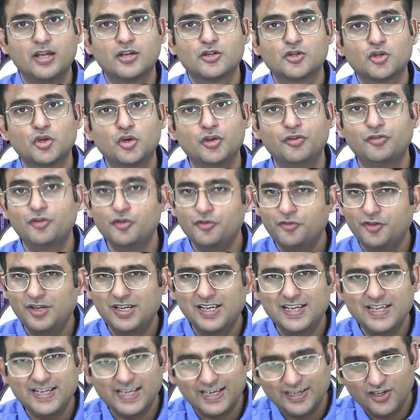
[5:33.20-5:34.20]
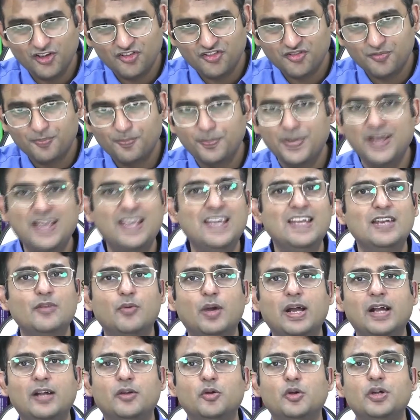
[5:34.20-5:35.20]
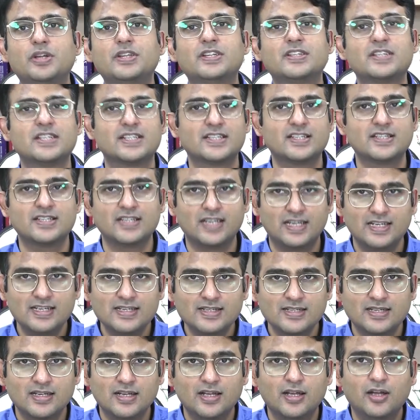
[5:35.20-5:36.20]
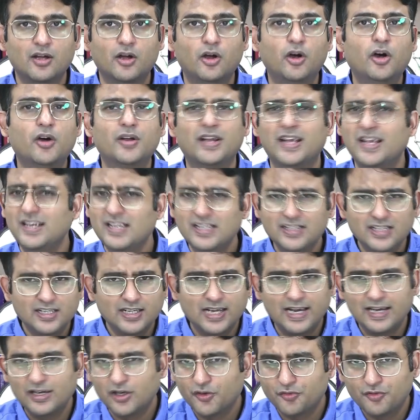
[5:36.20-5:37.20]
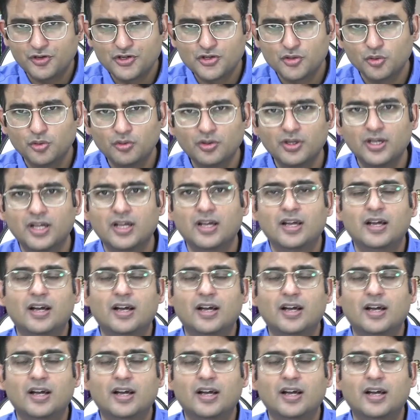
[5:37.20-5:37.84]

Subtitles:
So if you feel any kind of pain while doing this exercise or any other kind of issue,